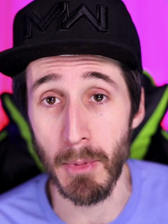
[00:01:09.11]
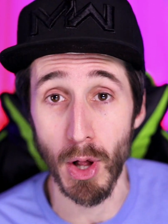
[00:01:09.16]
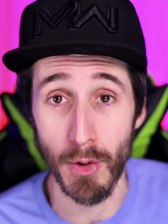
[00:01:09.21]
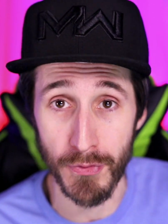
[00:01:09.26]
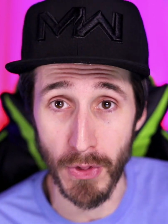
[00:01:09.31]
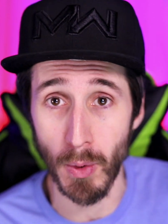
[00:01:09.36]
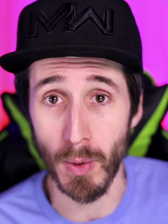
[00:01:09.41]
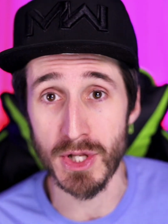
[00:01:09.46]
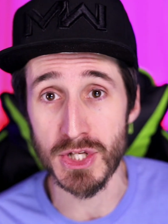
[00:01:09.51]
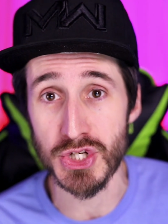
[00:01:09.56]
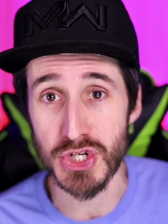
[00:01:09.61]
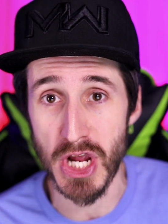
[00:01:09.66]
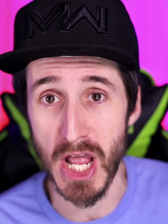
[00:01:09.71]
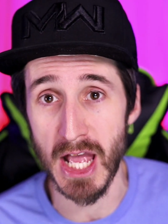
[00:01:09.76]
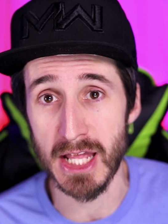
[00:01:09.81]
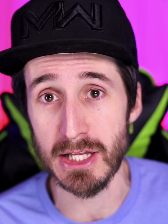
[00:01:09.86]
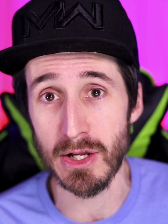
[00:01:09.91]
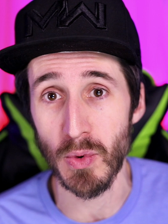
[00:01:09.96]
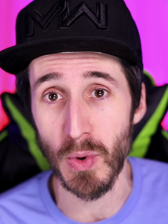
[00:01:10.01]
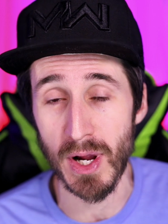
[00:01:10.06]
although in
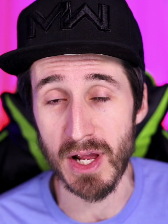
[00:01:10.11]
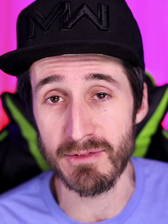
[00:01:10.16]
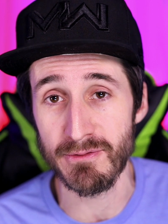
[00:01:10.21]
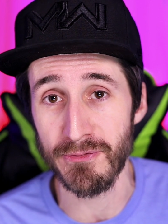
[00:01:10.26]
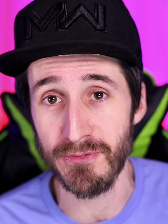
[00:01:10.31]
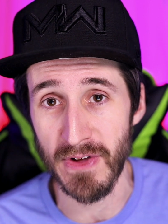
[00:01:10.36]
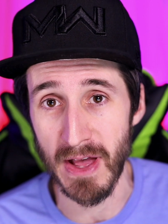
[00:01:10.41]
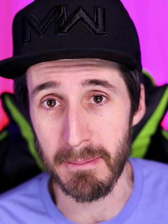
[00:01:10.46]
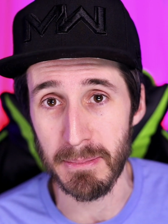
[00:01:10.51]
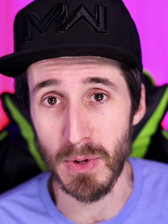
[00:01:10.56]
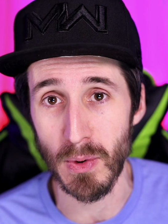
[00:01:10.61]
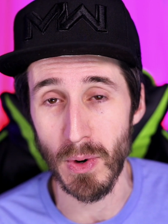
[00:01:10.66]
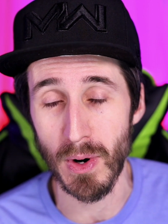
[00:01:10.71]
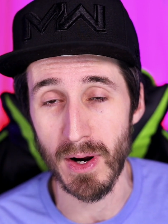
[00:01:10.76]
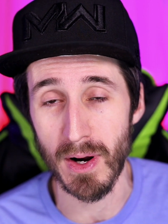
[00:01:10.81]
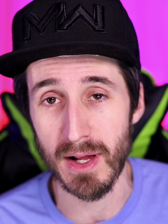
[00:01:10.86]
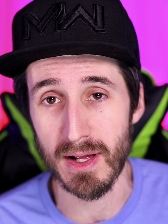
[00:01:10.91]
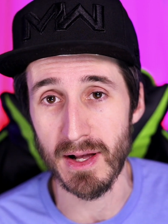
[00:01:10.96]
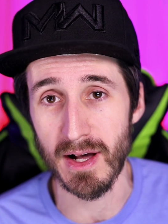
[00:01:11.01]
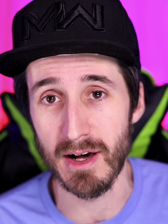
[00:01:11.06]
January and
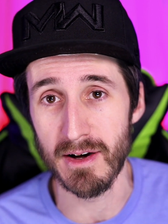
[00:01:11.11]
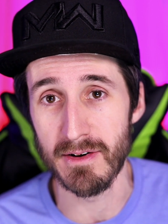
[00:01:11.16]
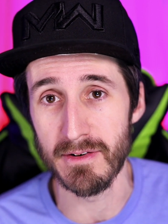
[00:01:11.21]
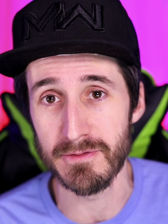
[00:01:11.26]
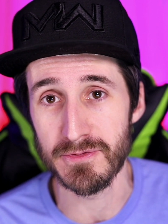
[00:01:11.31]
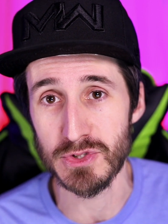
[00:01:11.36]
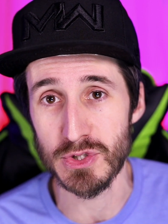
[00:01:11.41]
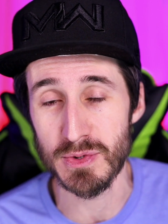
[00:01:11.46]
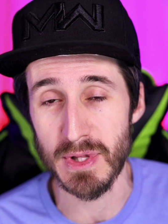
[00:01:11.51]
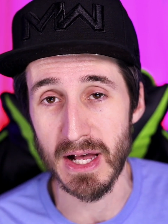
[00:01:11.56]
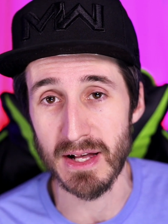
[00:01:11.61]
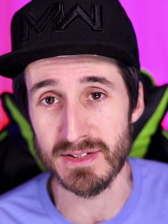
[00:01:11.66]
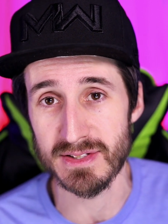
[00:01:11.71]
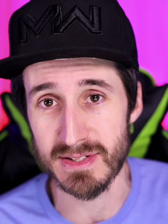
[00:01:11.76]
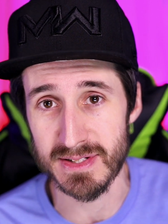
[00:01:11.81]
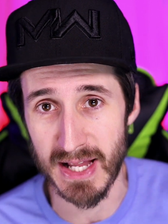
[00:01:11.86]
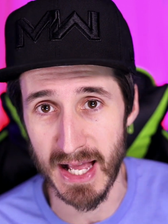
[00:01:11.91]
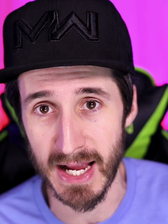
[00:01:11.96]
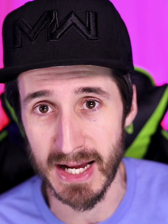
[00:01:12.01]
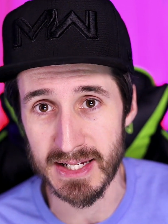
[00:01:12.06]
February of
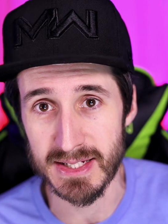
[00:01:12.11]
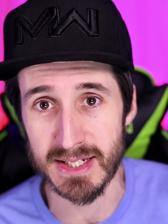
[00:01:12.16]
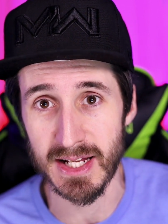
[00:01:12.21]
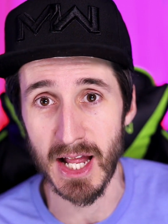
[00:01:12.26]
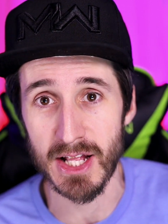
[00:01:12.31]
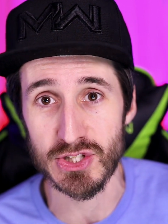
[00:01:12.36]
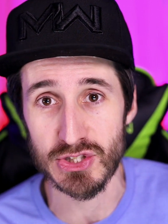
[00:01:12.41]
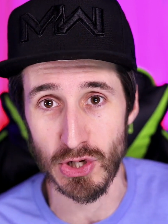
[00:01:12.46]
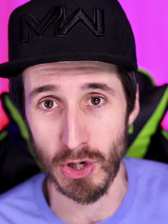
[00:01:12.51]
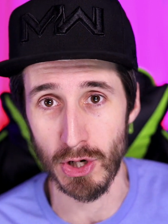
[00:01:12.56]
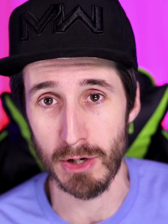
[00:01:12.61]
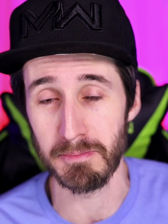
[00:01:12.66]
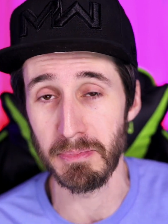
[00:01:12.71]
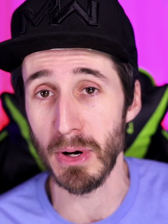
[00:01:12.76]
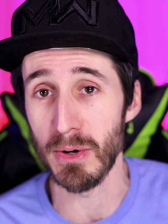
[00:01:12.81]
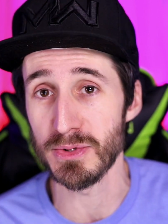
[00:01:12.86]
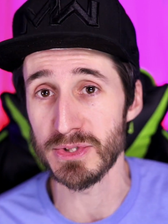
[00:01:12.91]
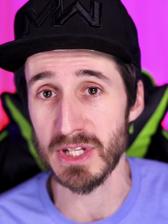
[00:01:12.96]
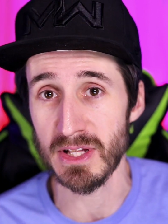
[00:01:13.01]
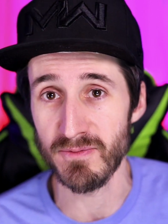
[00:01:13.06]
2019, I'd started
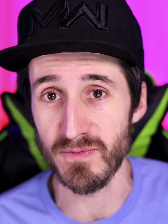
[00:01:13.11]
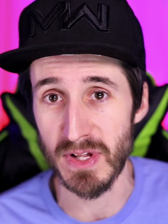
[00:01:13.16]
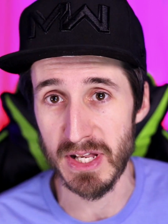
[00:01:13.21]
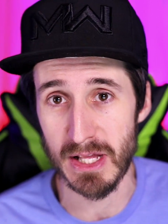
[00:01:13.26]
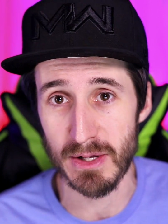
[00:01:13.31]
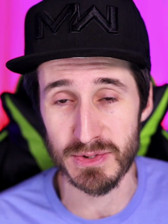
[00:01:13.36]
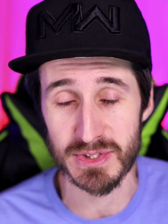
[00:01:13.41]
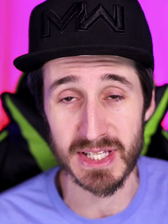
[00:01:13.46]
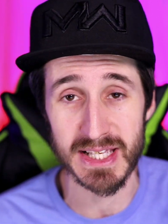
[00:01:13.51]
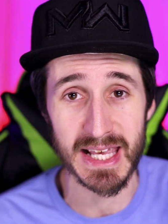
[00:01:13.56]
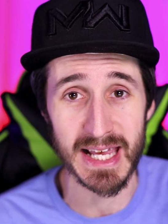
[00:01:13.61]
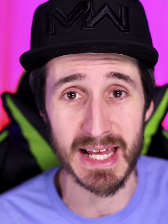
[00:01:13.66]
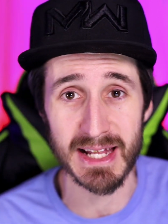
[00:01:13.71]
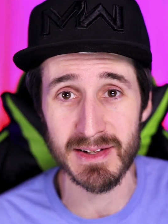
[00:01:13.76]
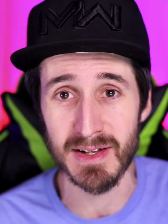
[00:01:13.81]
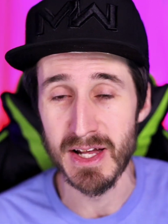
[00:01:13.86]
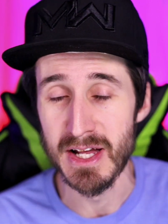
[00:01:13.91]
posting videos again.